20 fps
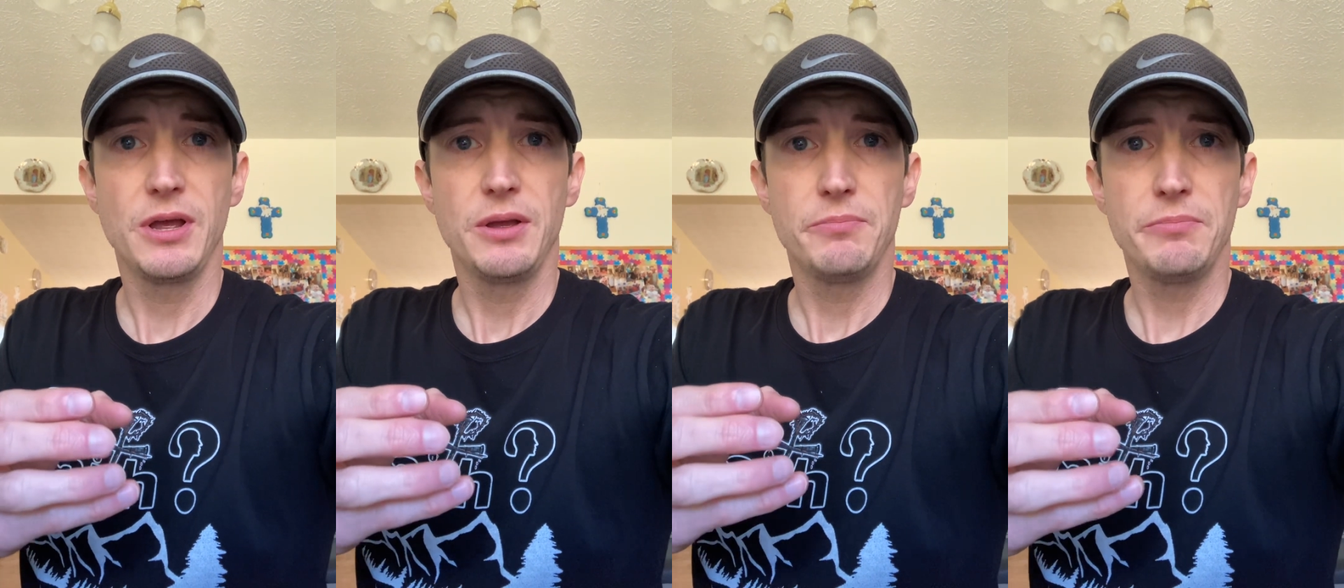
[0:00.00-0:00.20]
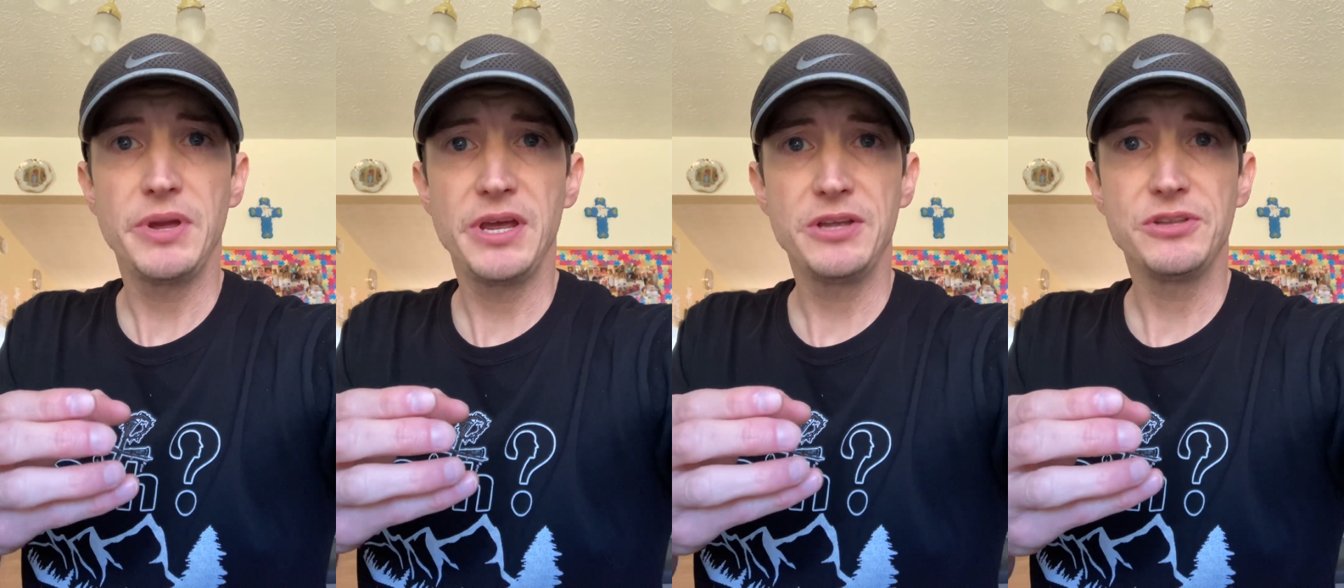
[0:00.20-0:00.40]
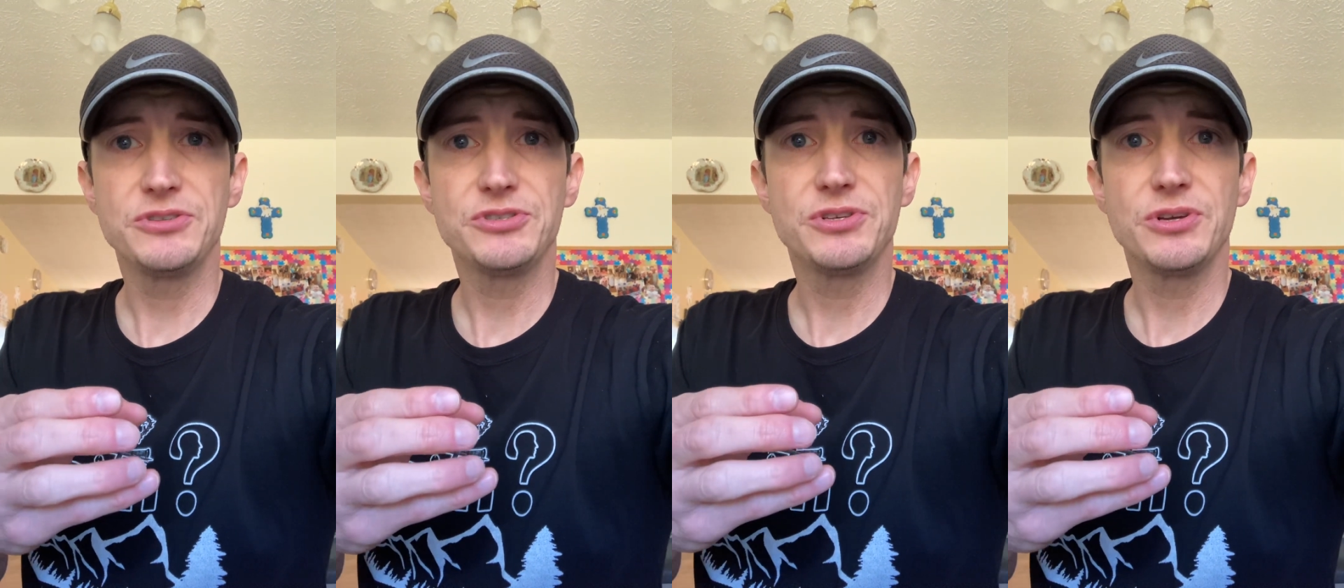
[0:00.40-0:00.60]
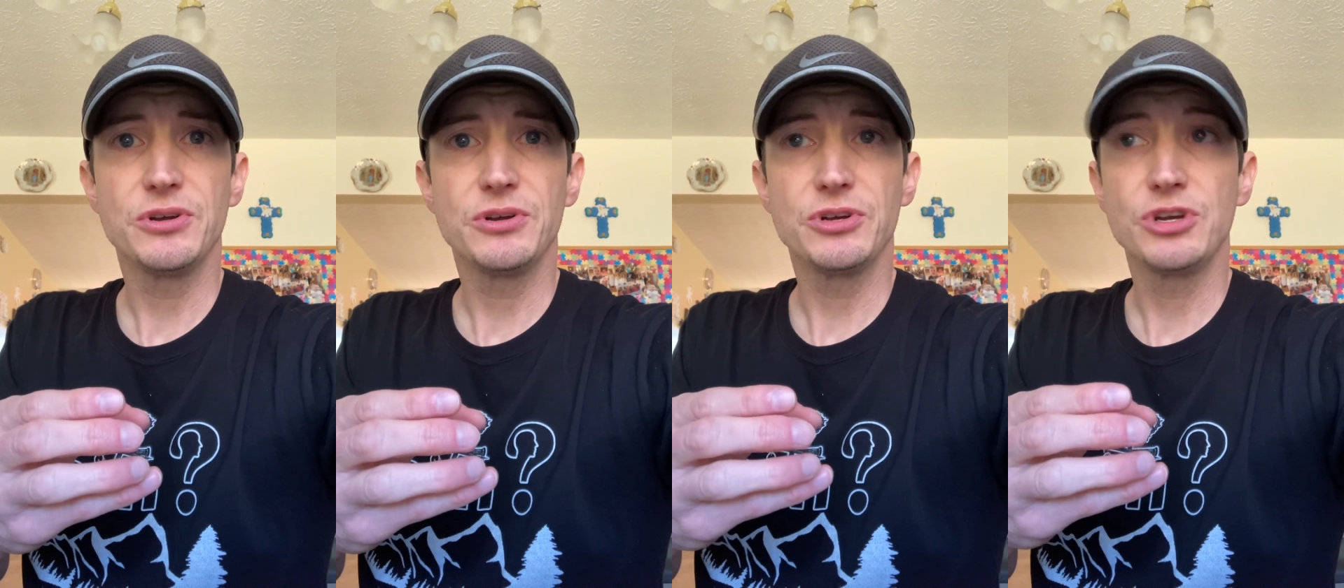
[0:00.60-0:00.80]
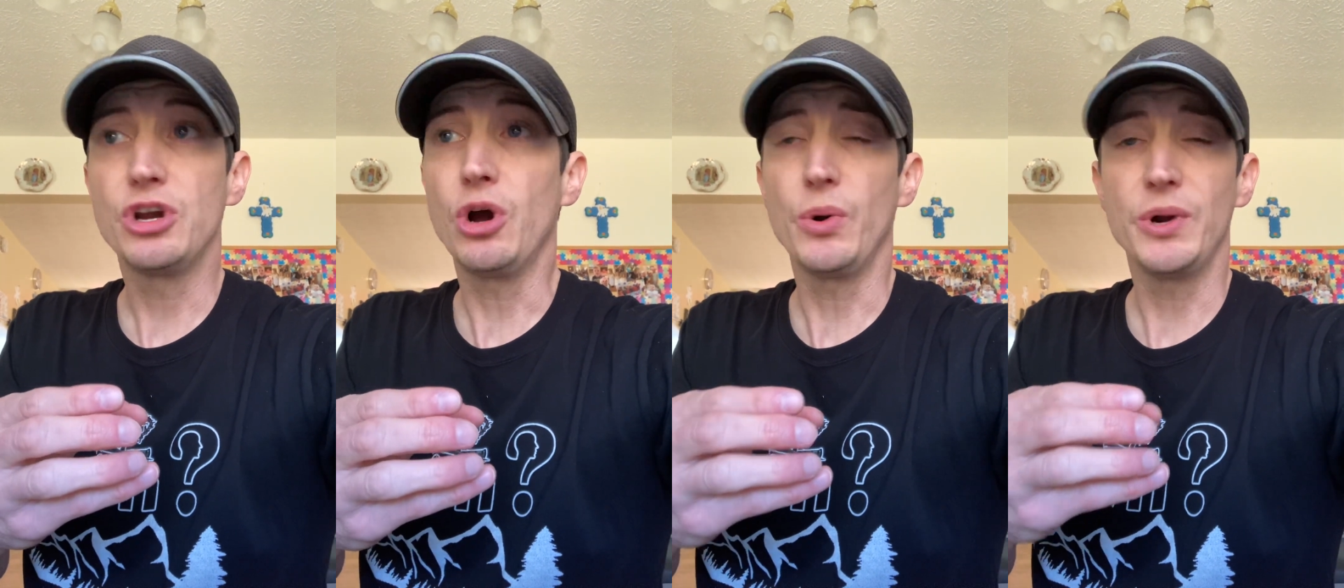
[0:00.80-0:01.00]
means
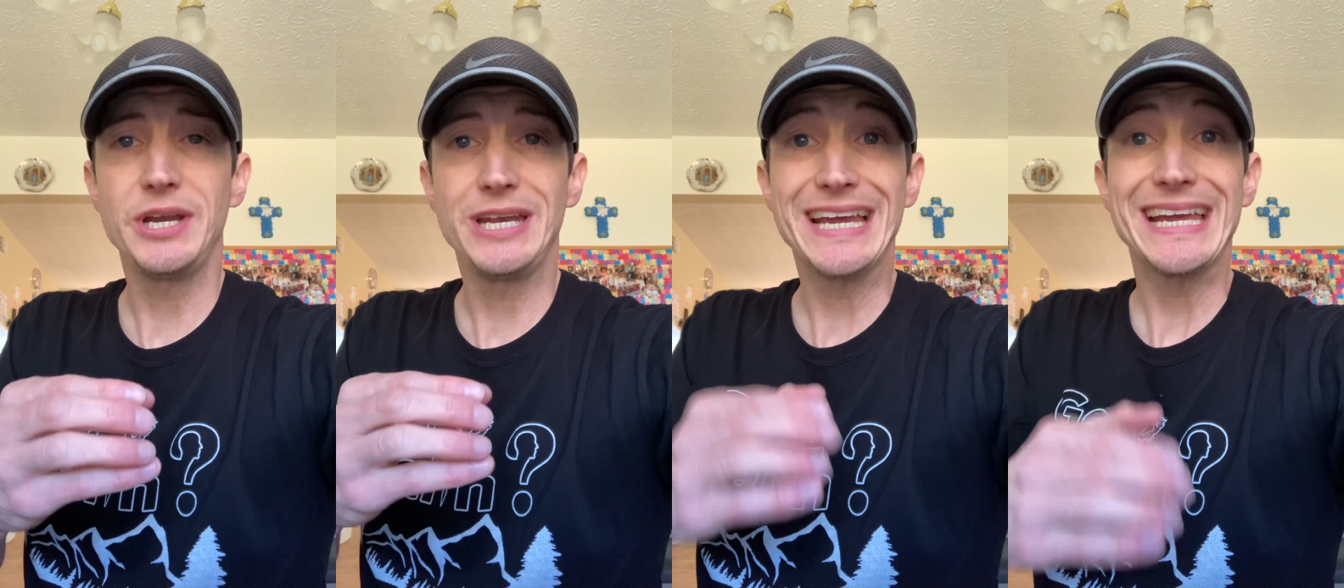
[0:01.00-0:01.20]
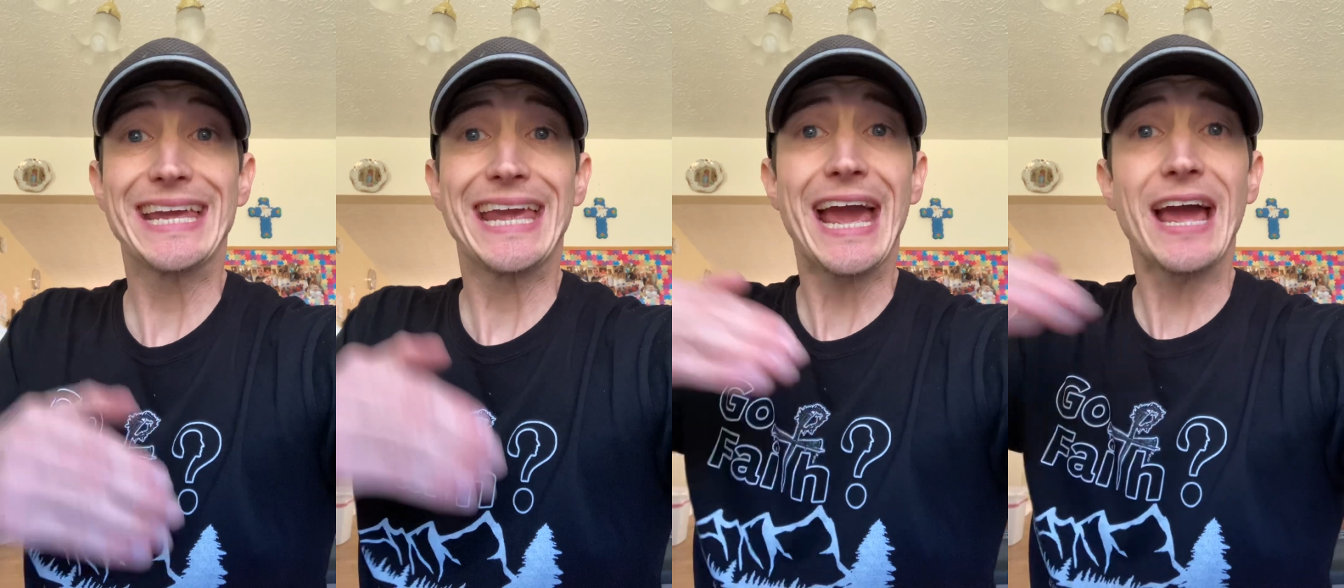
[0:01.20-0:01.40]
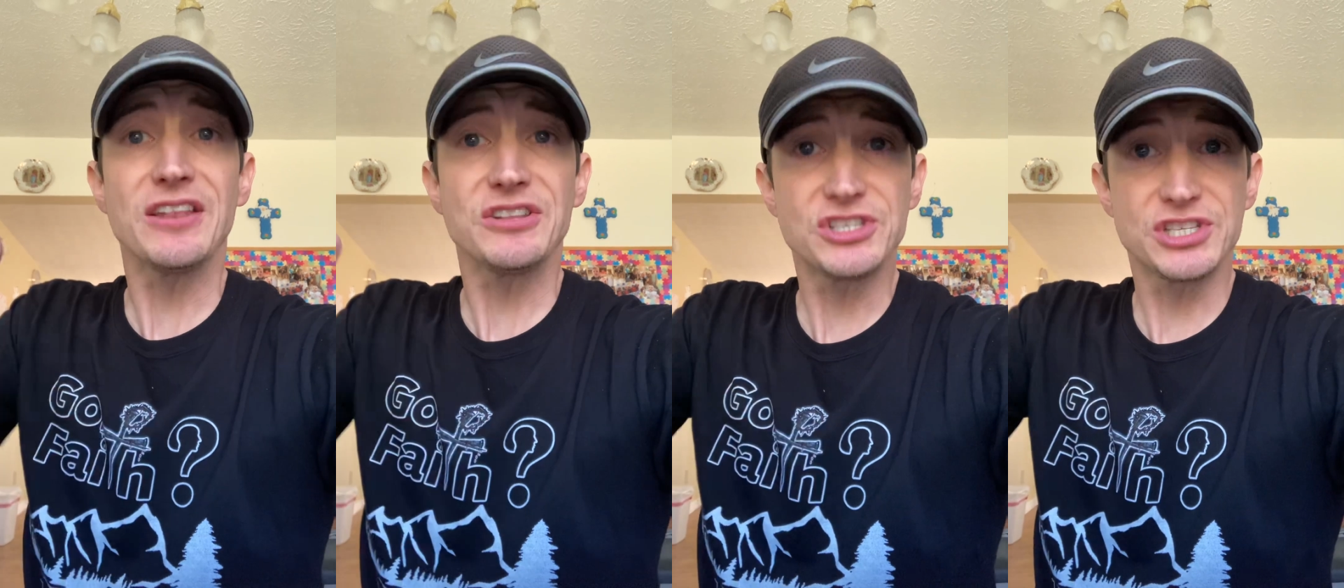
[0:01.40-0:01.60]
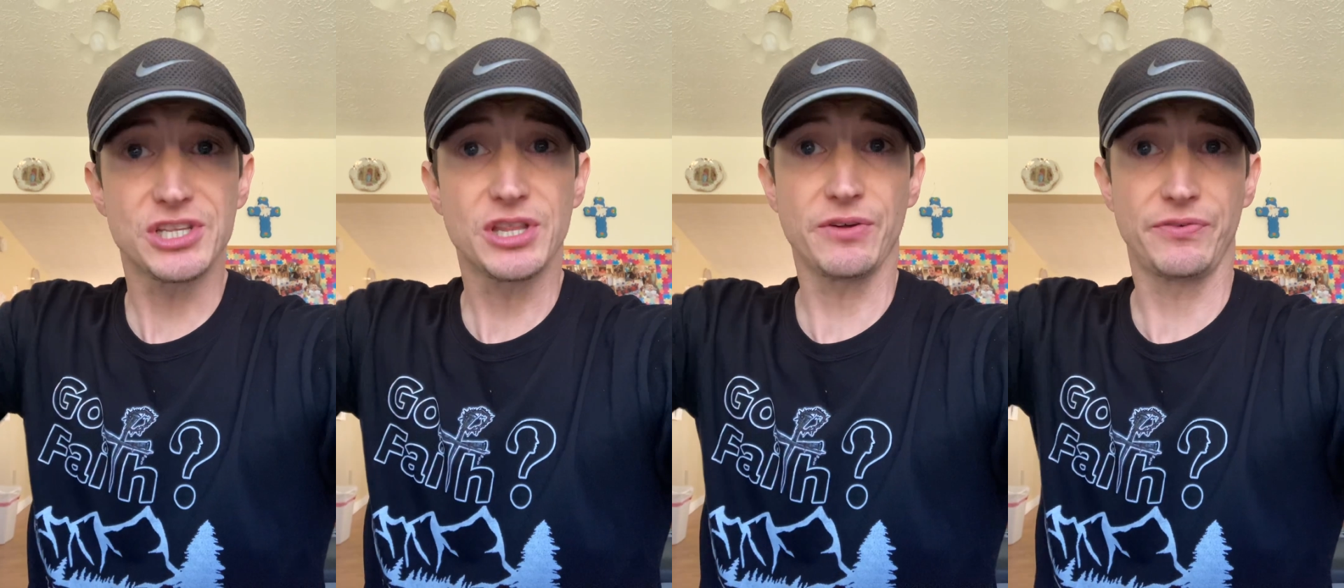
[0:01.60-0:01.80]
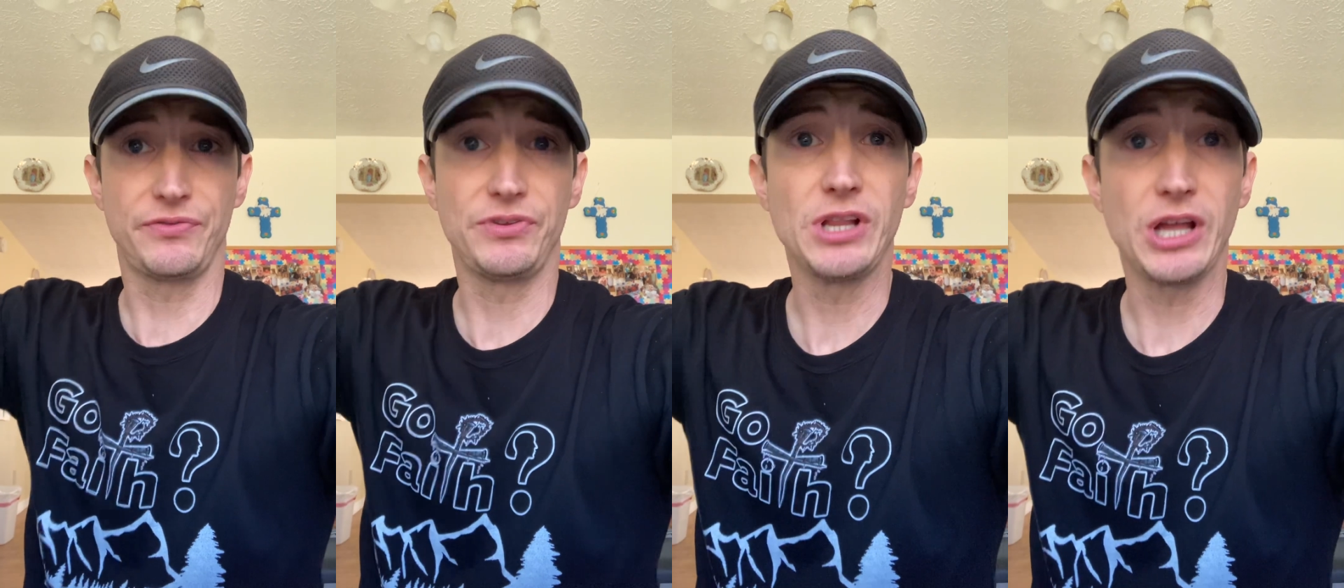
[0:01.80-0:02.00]
going against
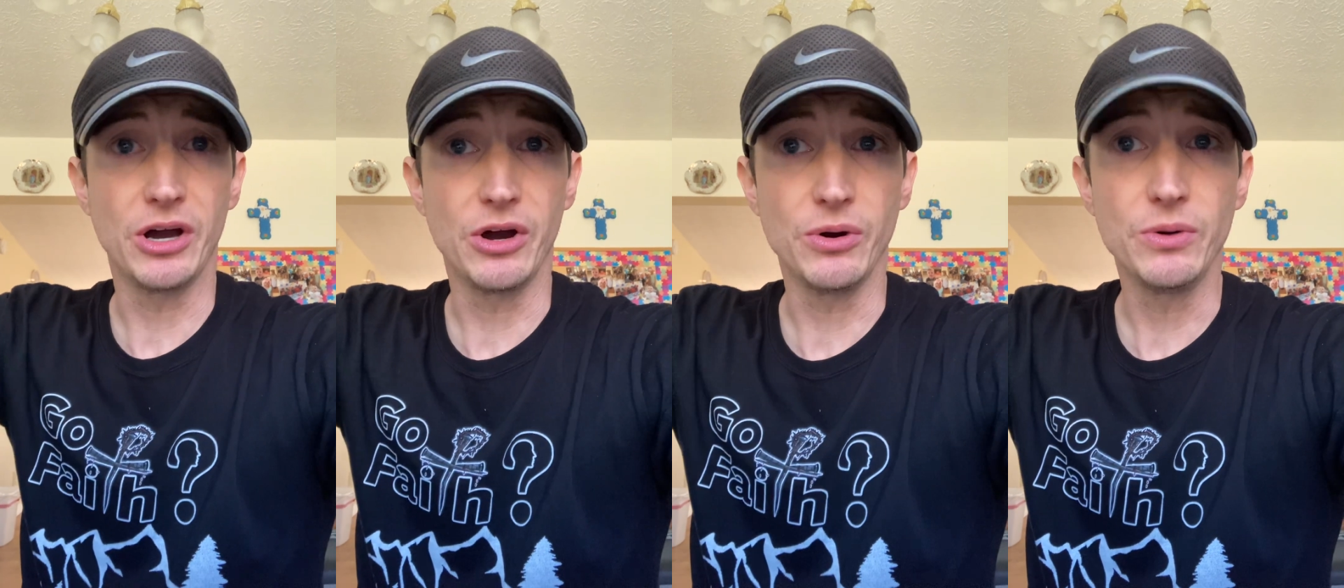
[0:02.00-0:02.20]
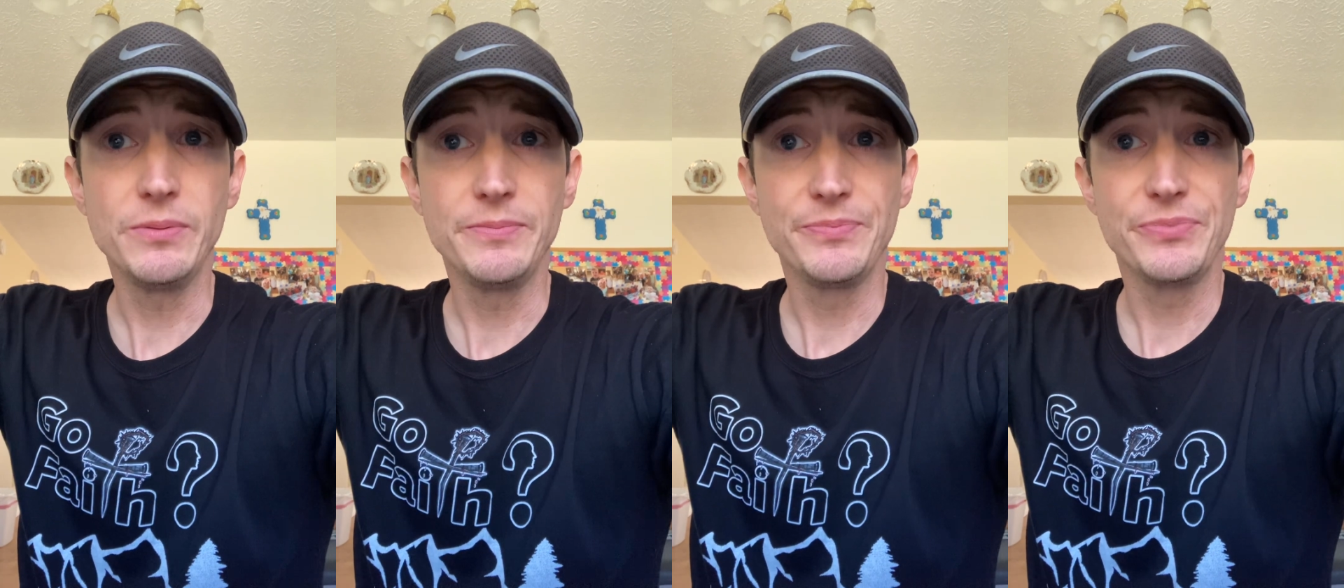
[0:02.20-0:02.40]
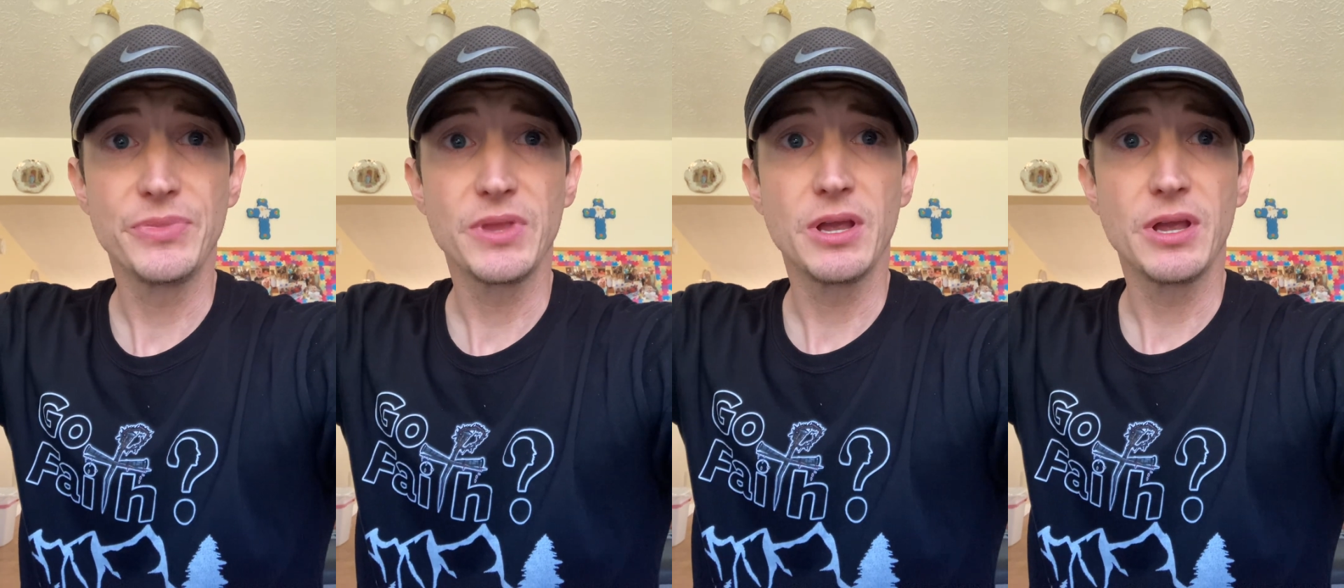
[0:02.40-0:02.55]
the flow,